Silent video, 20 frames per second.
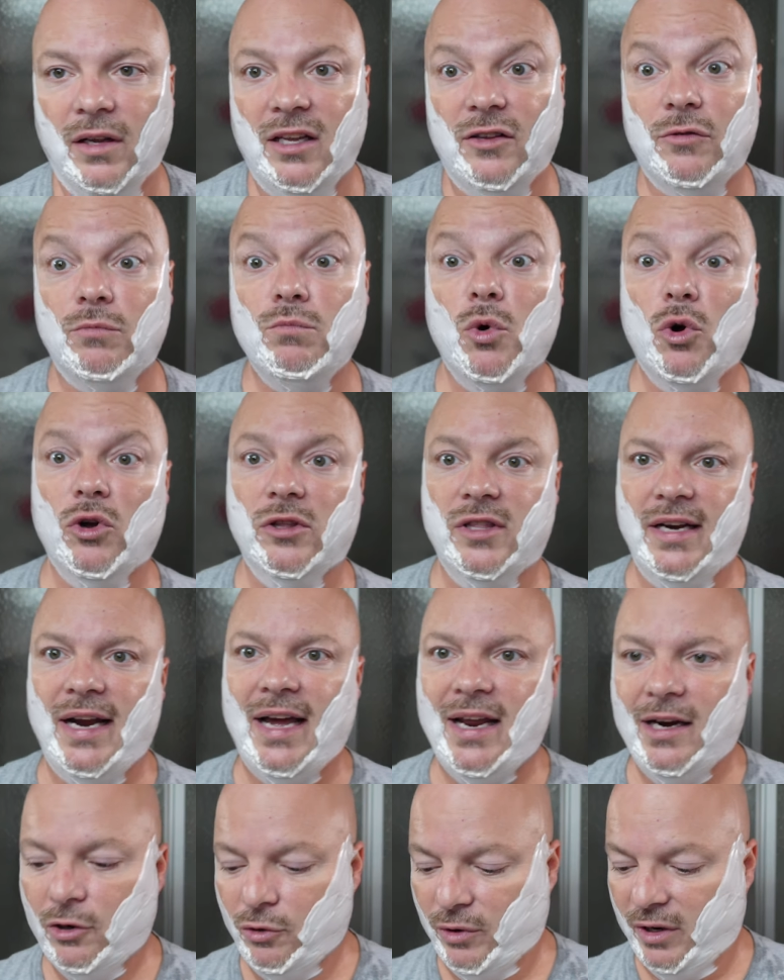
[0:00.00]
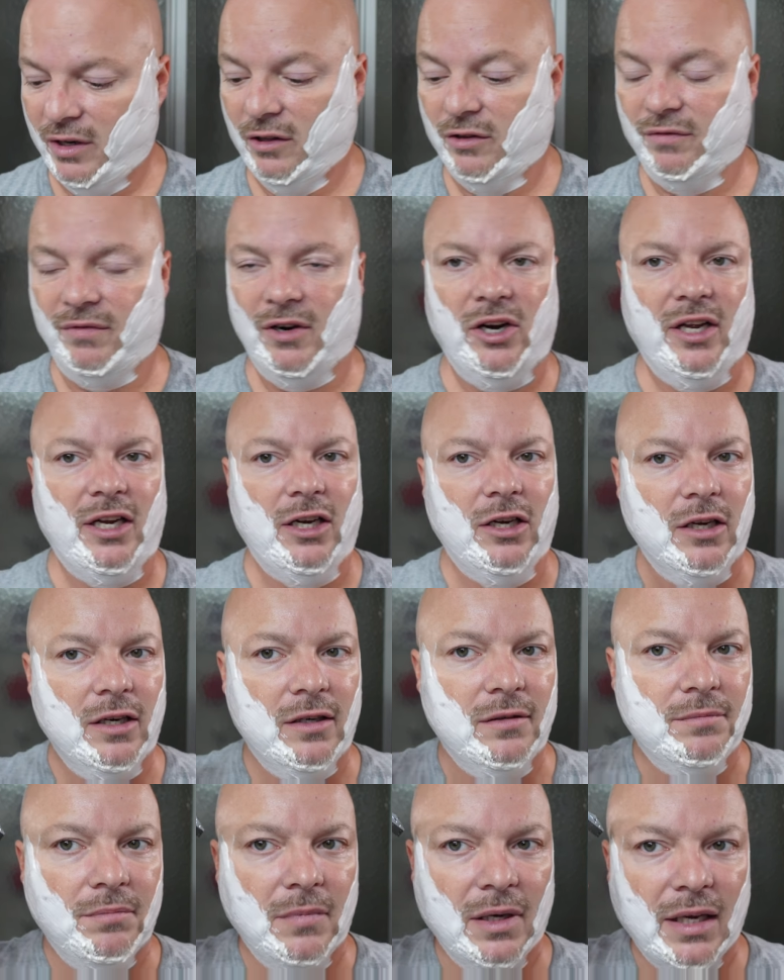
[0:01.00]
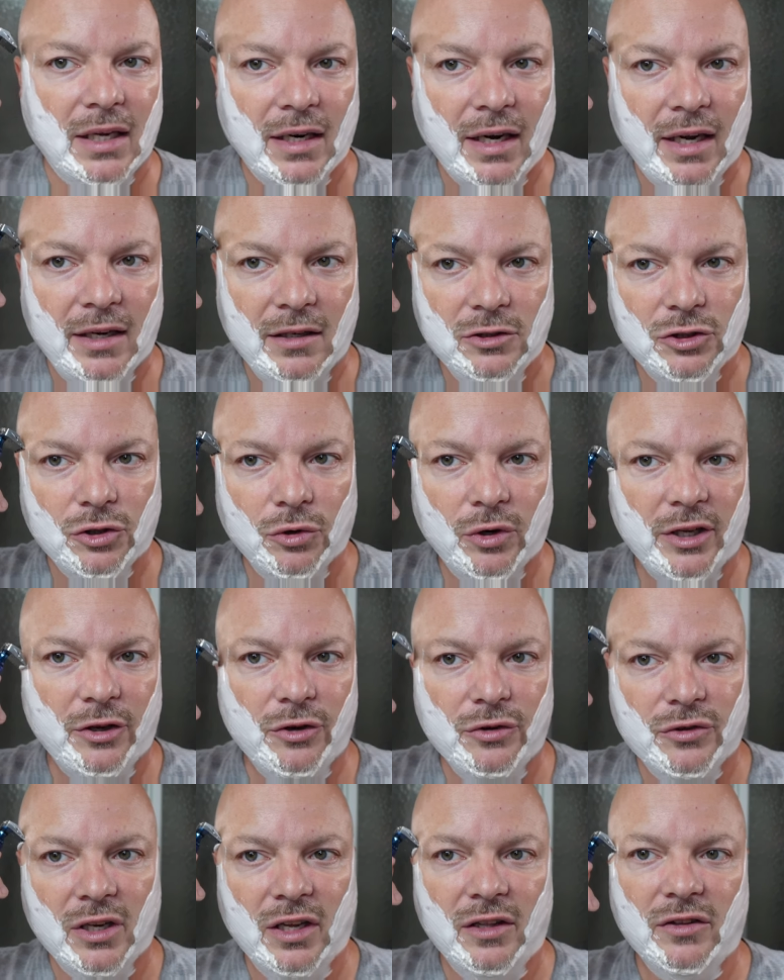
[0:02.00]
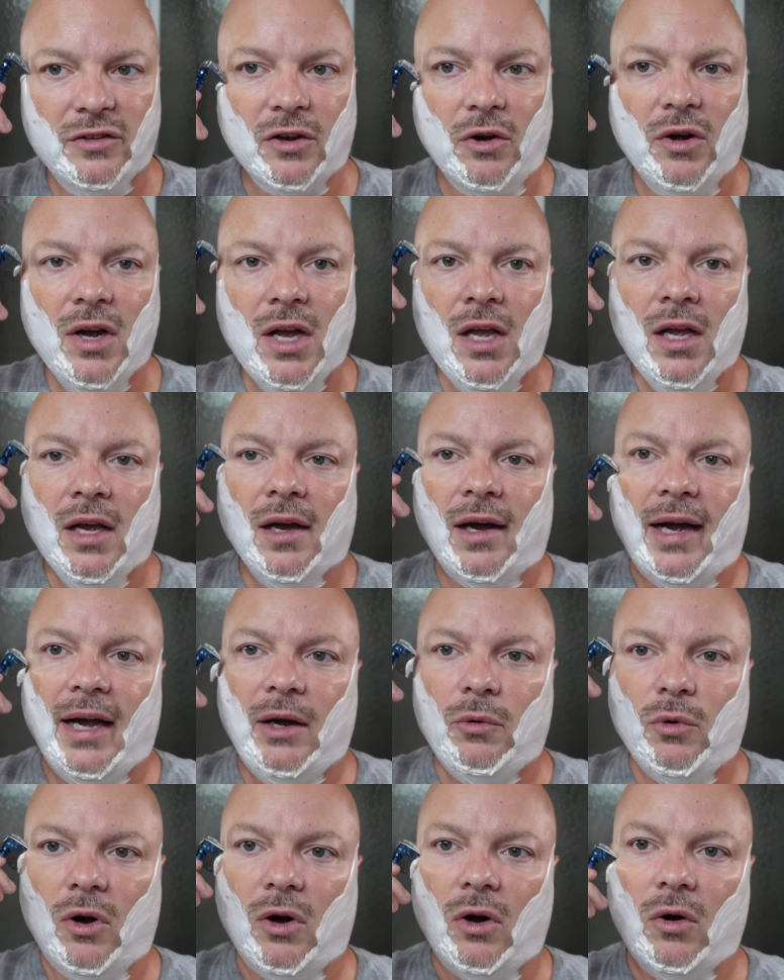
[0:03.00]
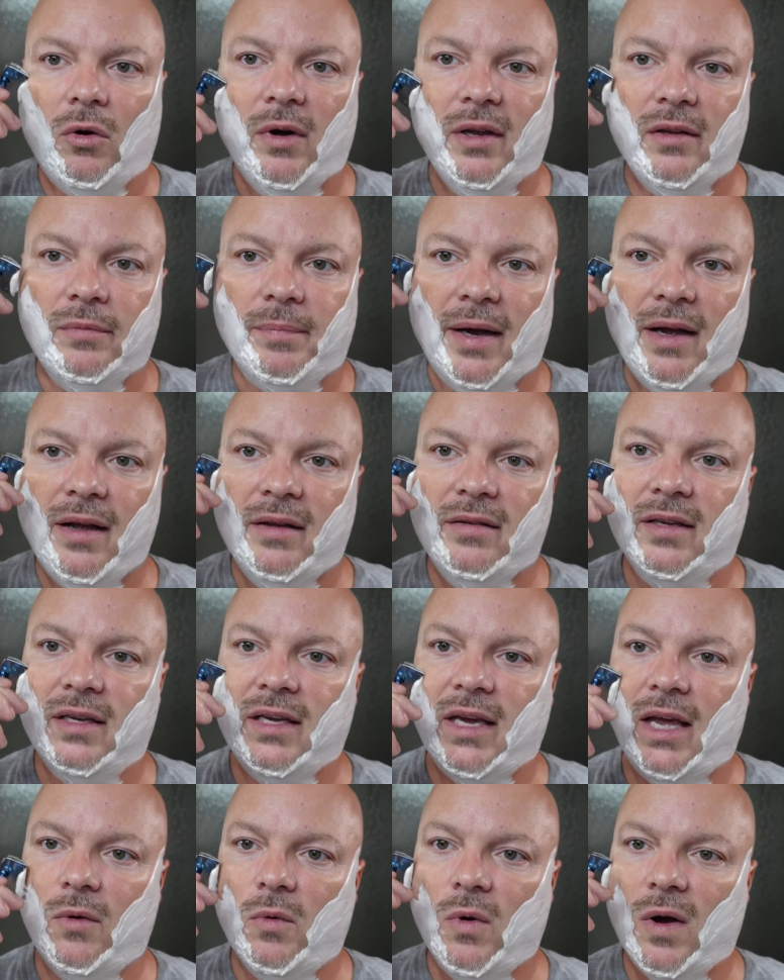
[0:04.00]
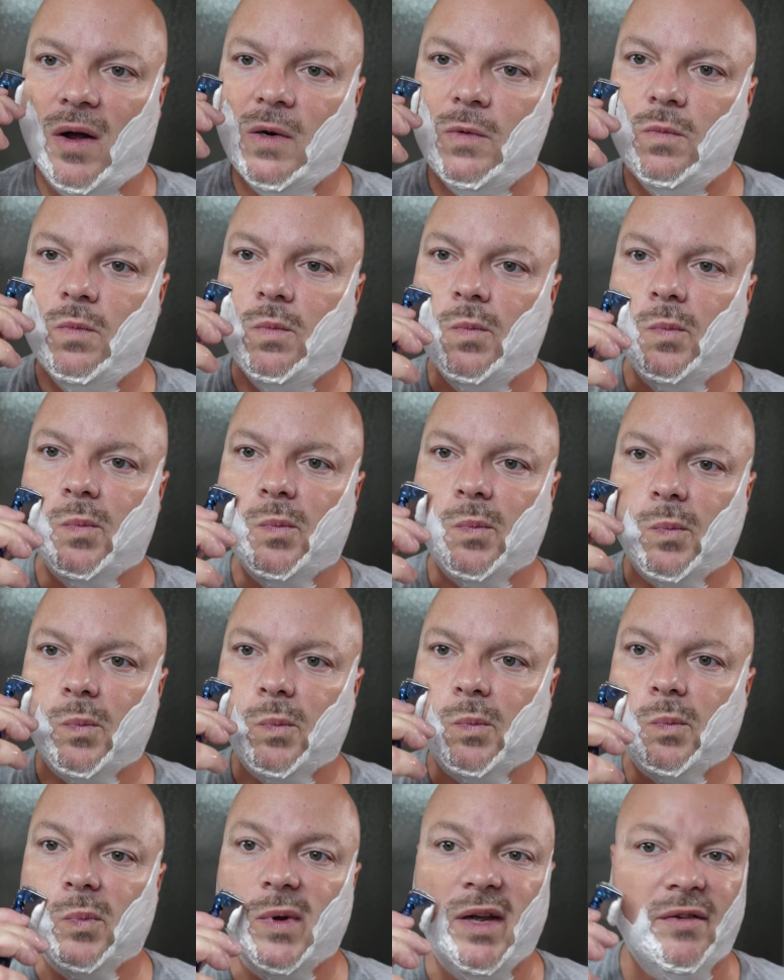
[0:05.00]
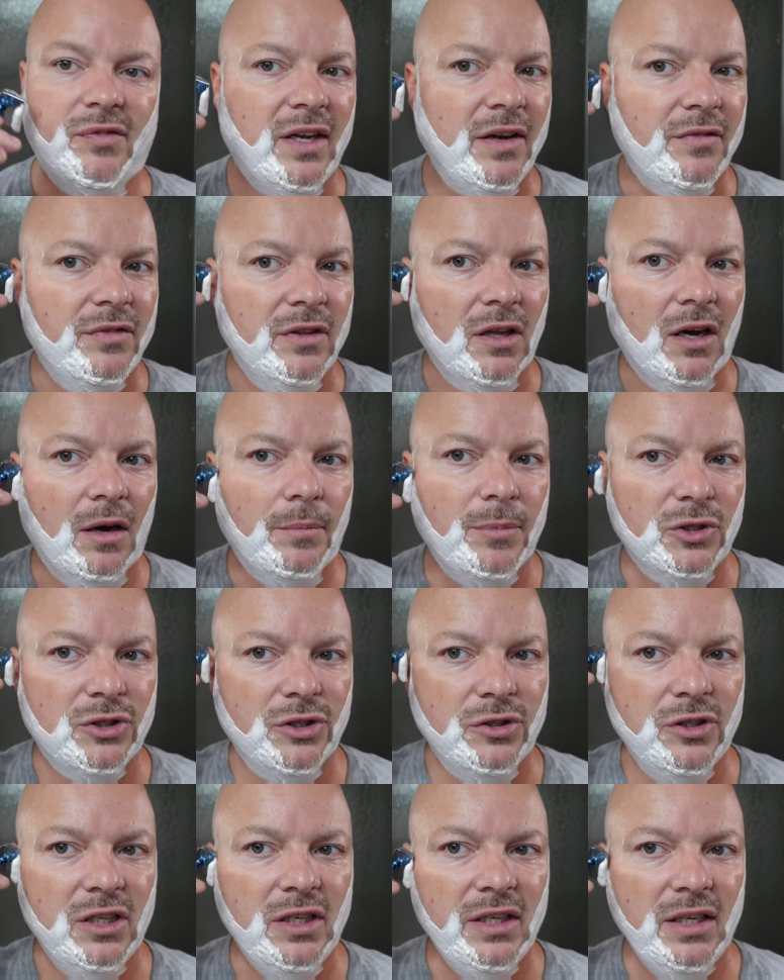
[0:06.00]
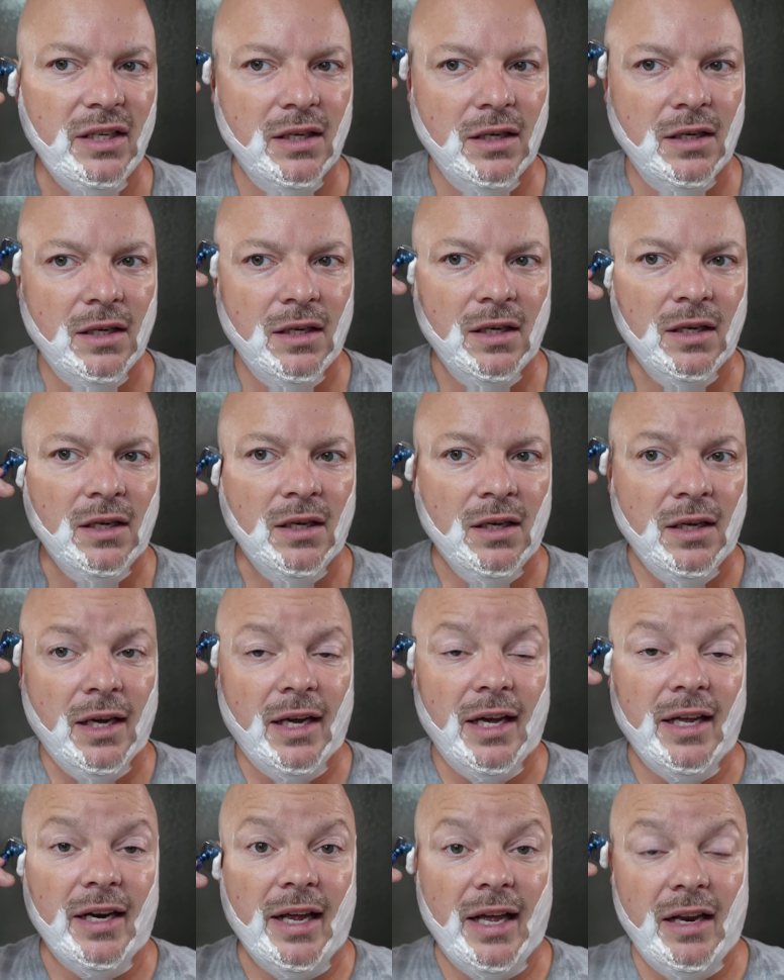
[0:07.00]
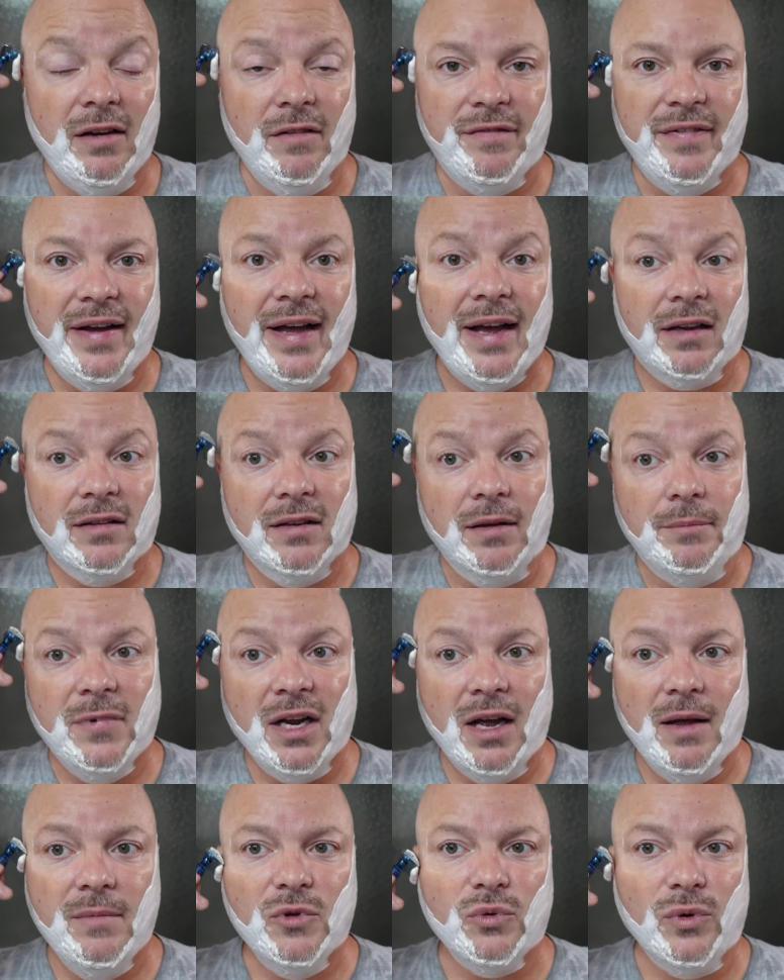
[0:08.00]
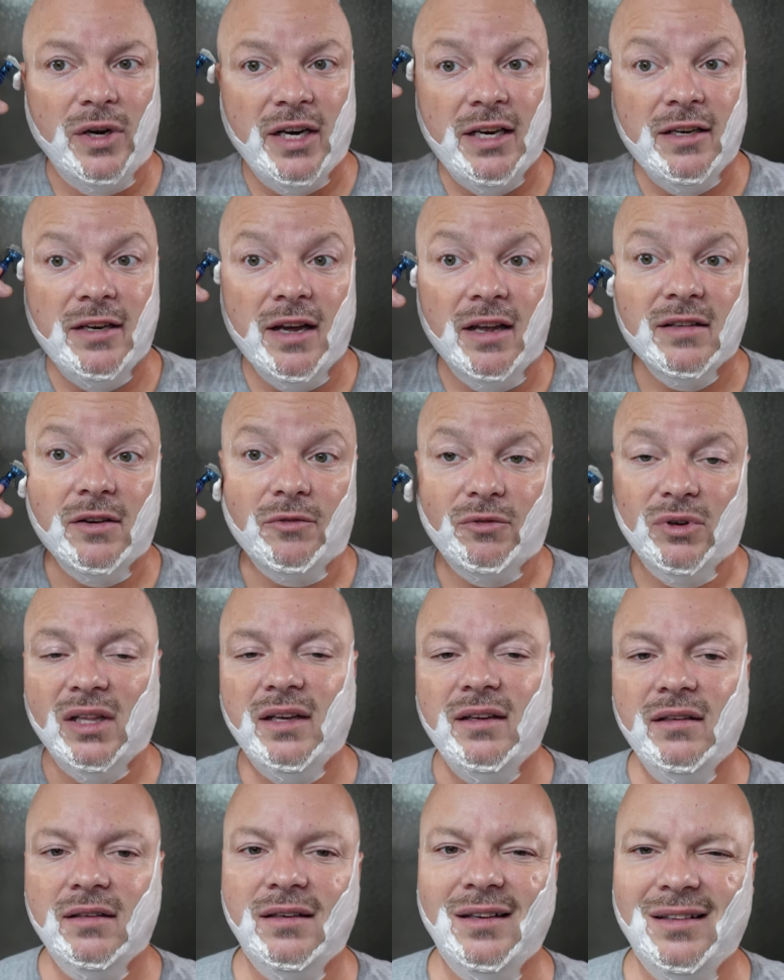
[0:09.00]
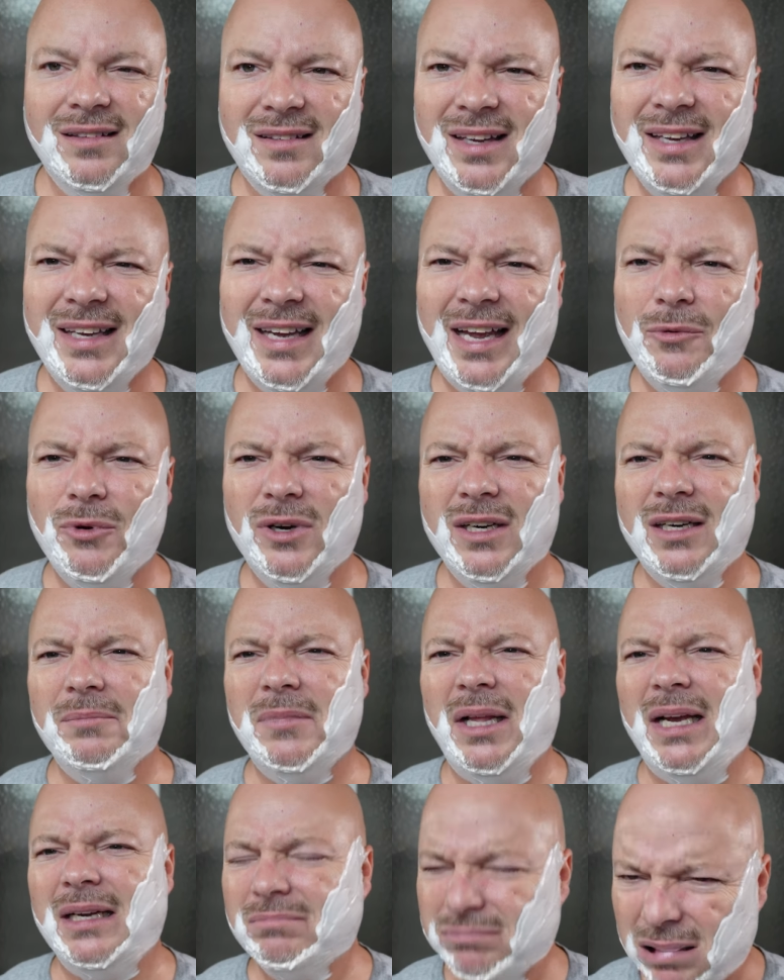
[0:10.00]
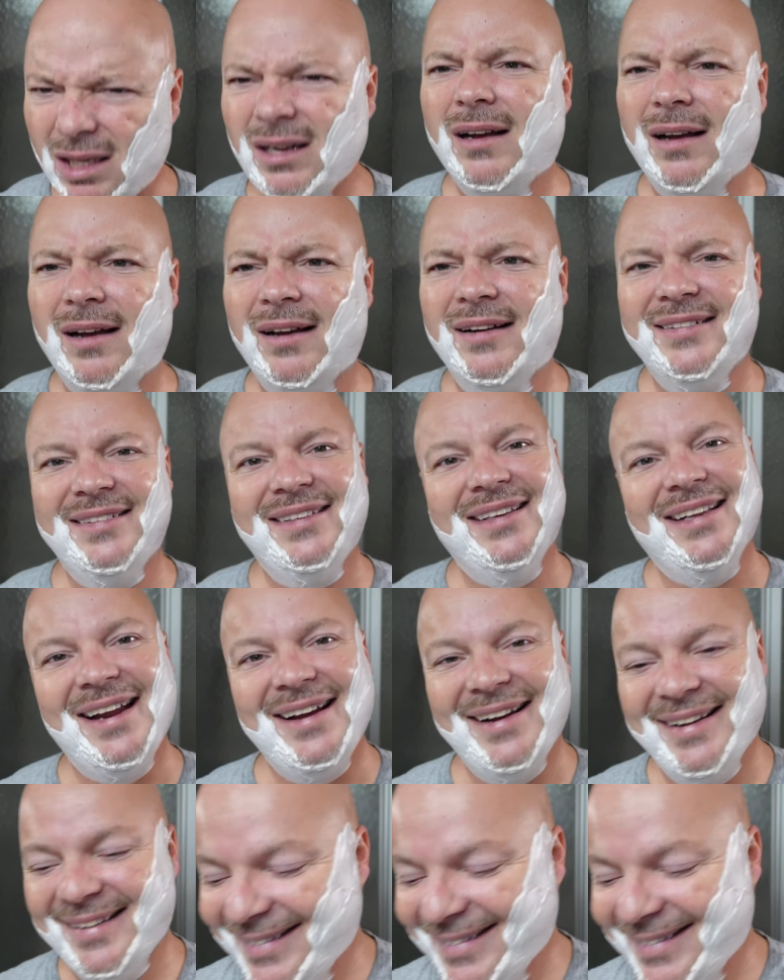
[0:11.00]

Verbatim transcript: is more than adequate. It's very good and I enjoy using it. And so I will always buy C K one if given the opportunity. And, and in fact, sometimes when he doesn't release it in C K one, I'm like, ah, you know,